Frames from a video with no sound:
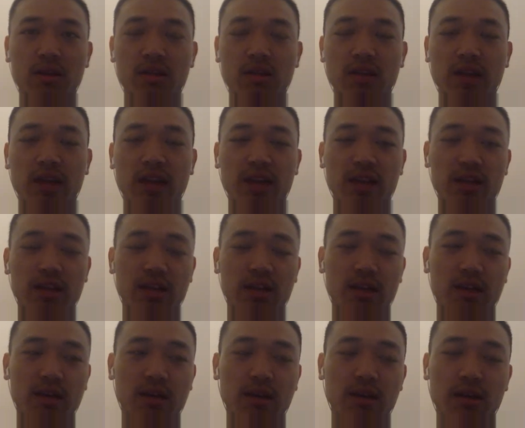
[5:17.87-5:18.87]

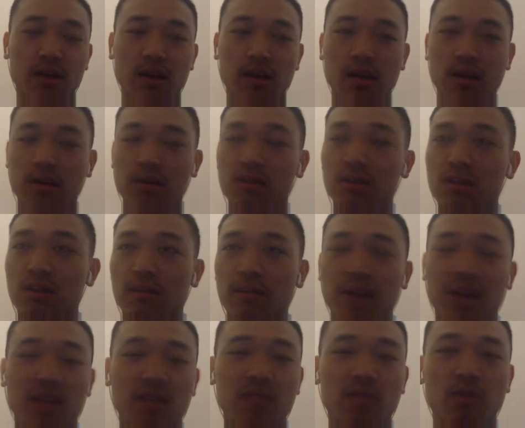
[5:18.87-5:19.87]
tackling
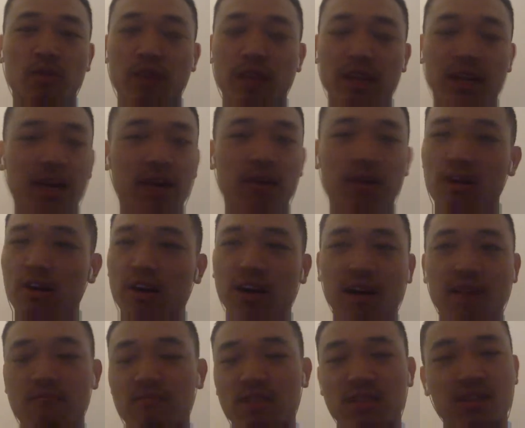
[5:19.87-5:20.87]
submaximal weight now.
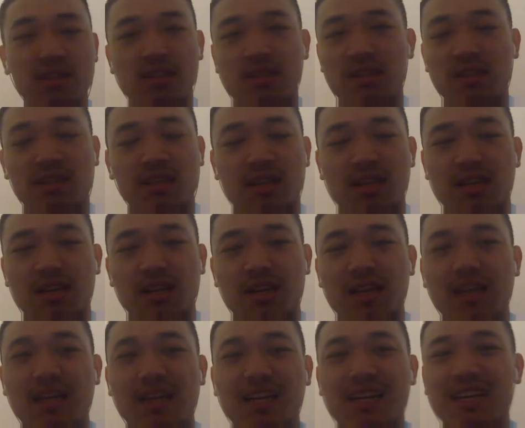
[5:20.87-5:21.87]
I'm just
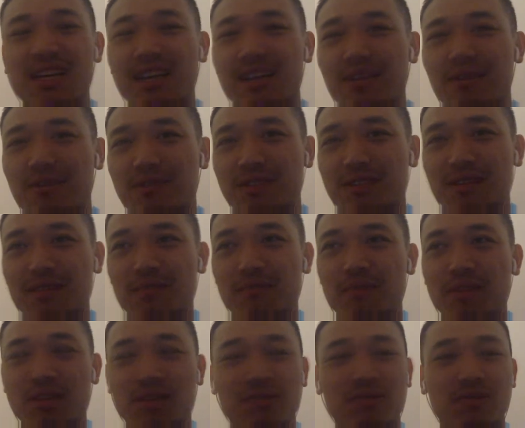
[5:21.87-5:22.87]
it was
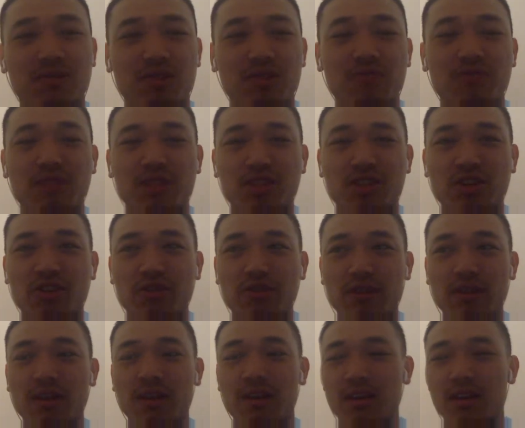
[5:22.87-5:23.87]
a
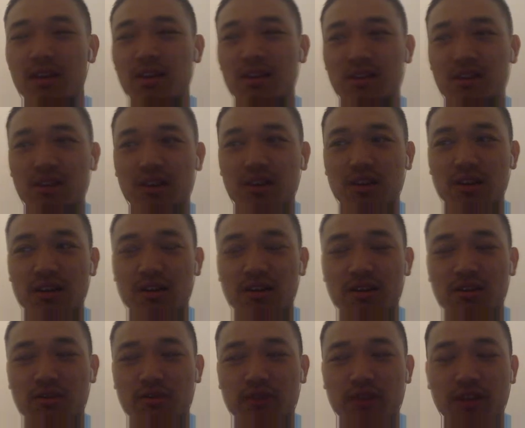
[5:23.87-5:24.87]
joke to
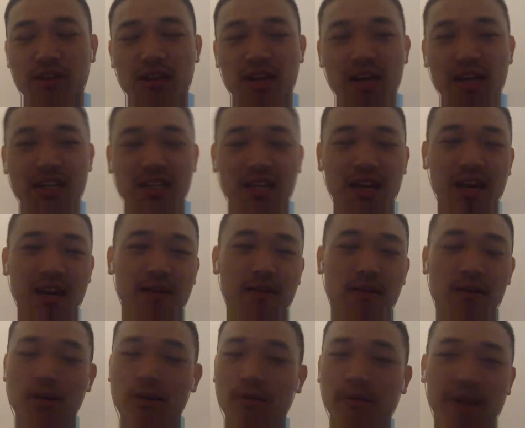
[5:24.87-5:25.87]
realize that,
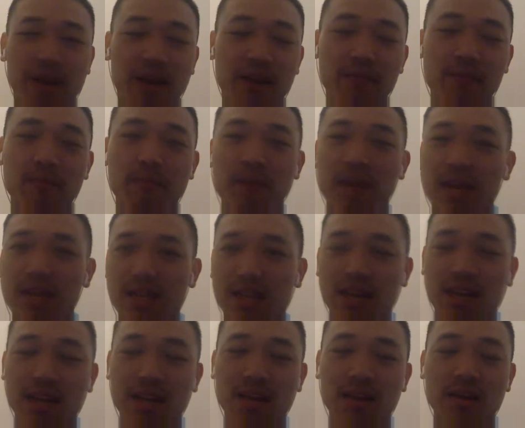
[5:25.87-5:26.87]
oh man, back
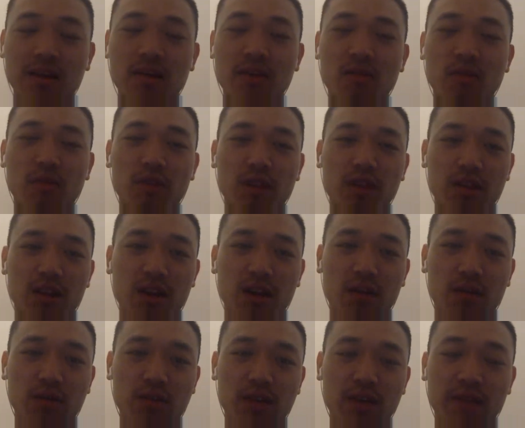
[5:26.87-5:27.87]
then what I
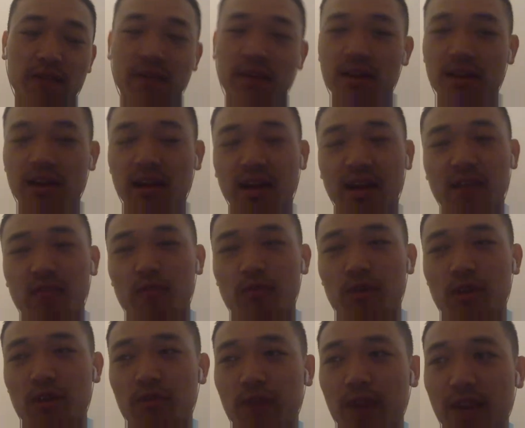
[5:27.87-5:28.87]
thought was heavy and
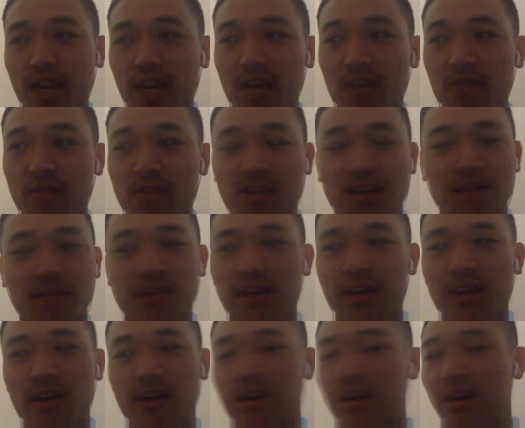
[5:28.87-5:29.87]
what right now what's
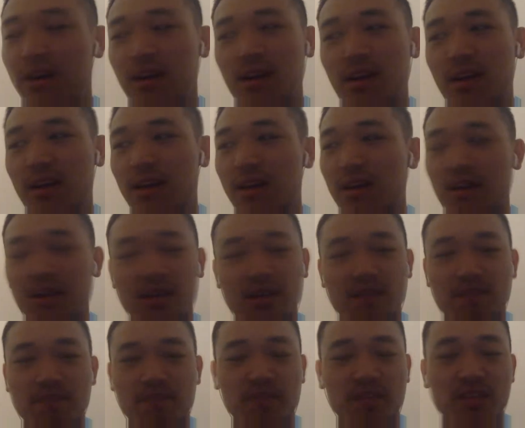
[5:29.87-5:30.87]
heavy,
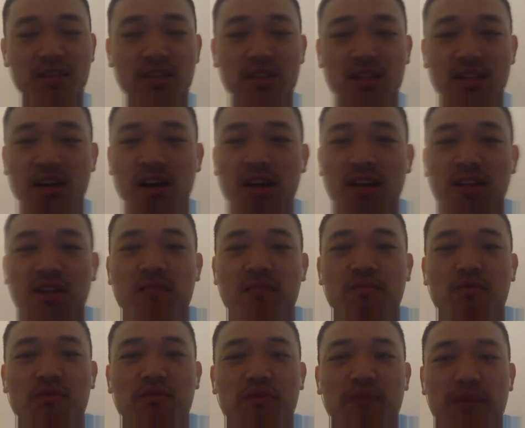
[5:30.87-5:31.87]
it's just a constant
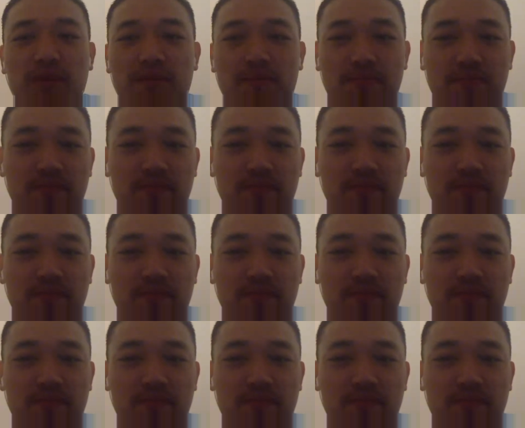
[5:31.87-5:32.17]
improvement.